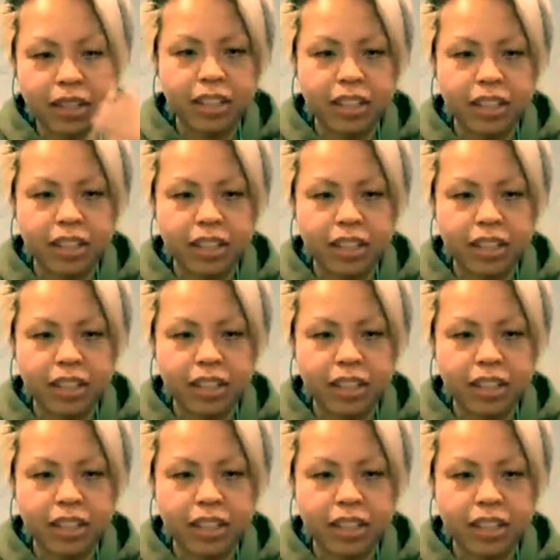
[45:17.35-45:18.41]

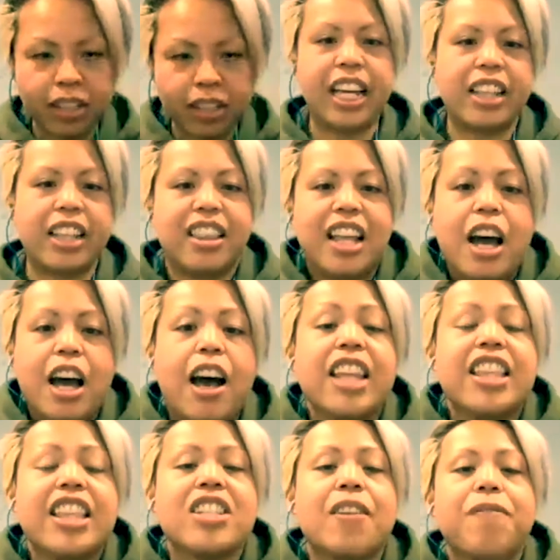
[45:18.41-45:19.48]

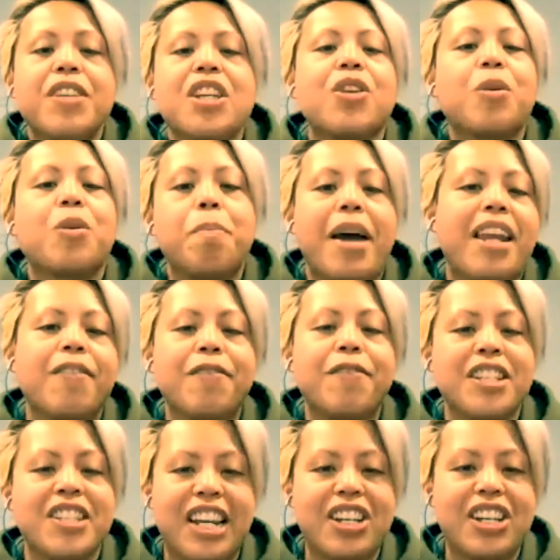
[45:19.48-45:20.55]
that's a physical
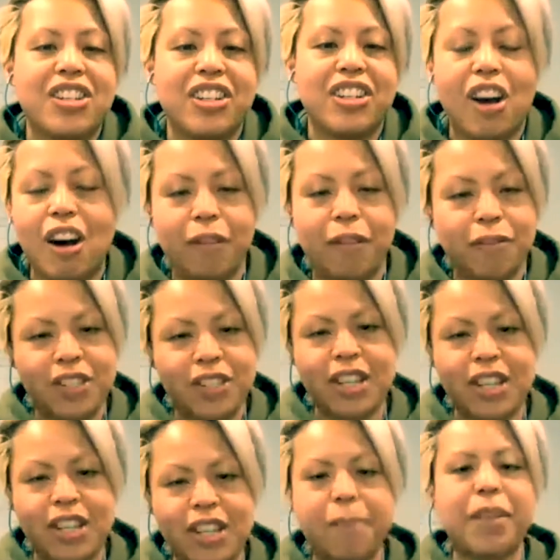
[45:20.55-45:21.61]
manifestation of
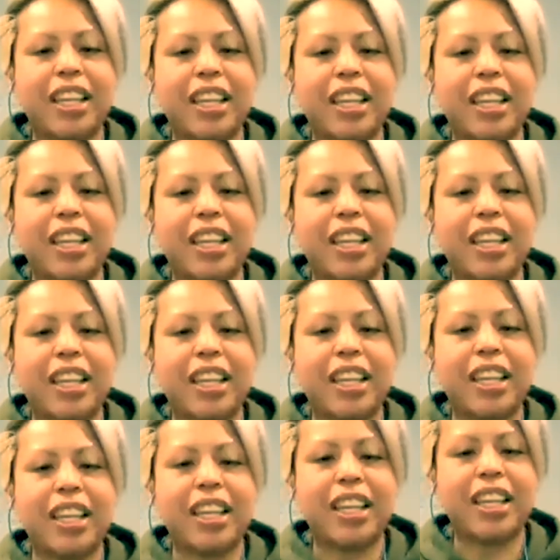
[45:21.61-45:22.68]
something that began
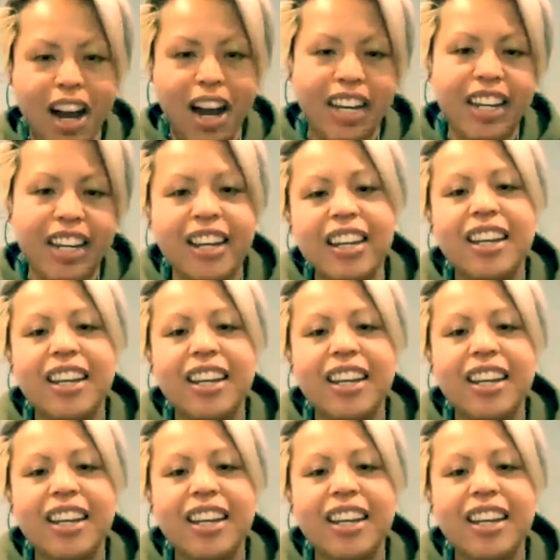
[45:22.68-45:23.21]
in the mind.